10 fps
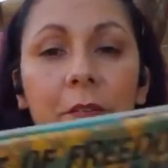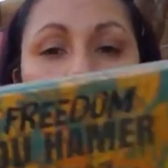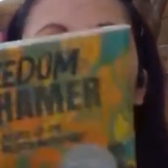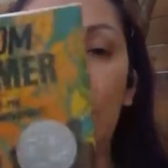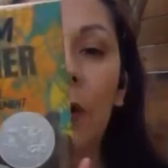
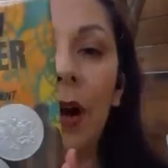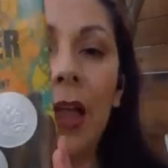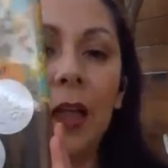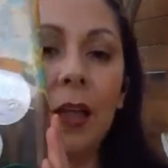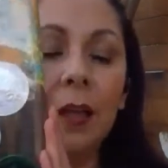For
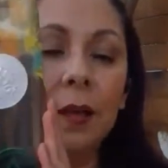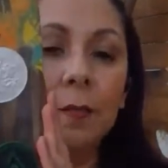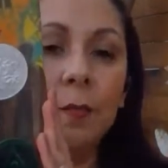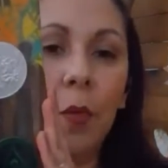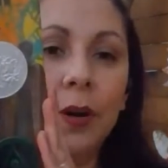
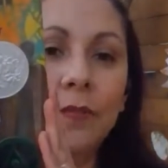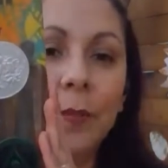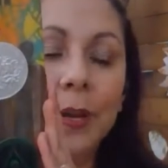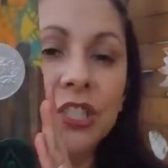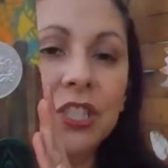more
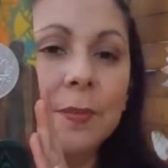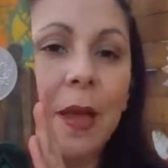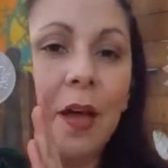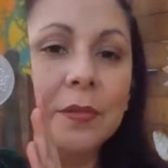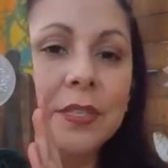information
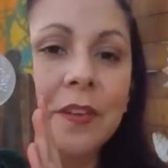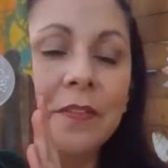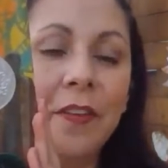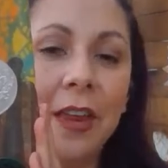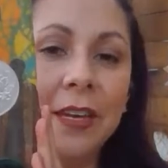about
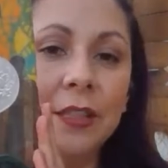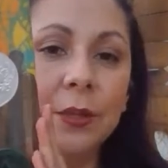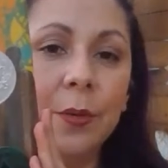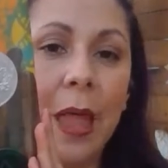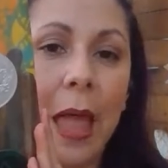Fannie
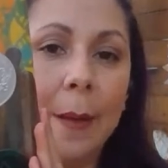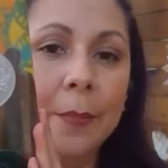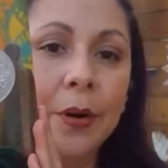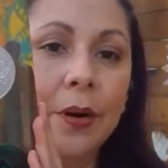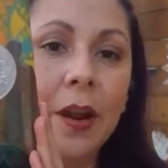Lou
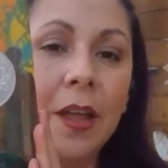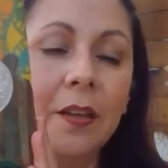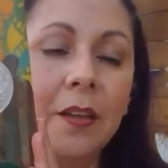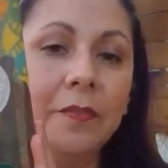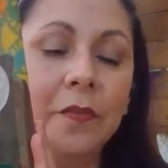Hamer,
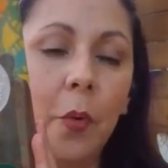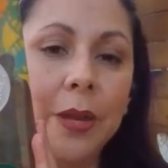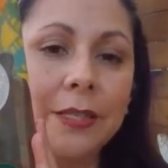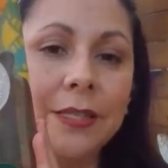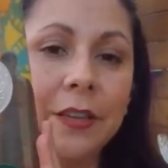
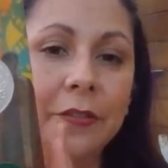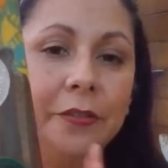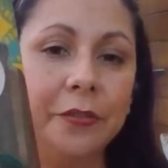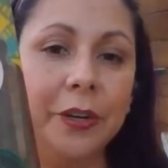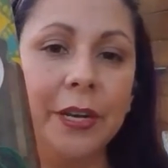Voice of
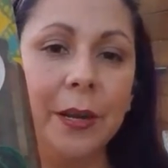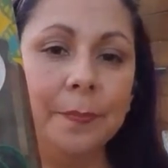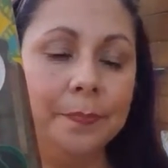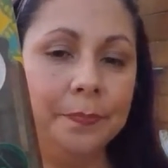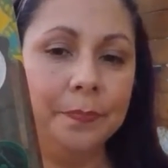
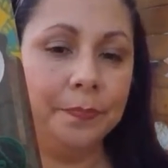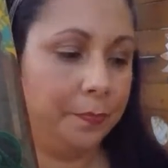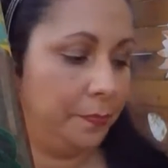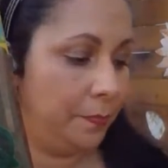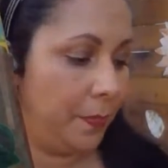Freedom,
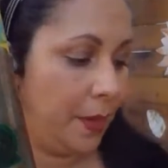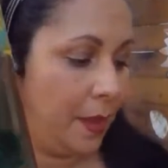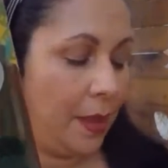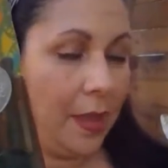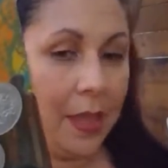
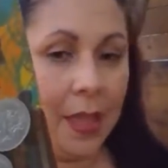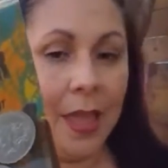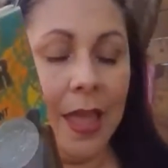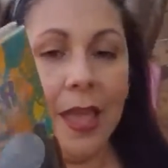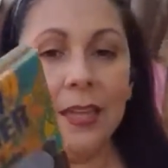
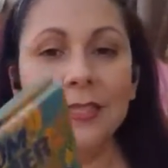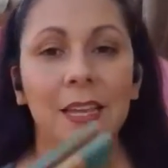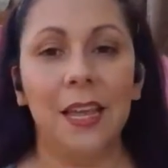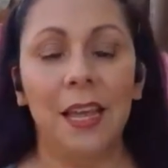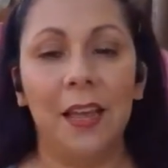and
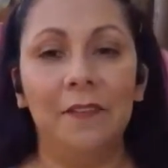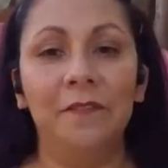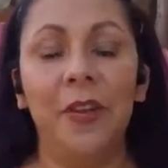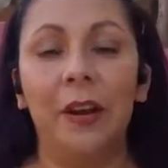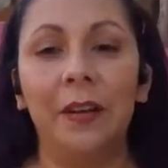
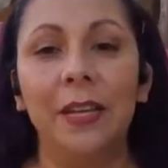very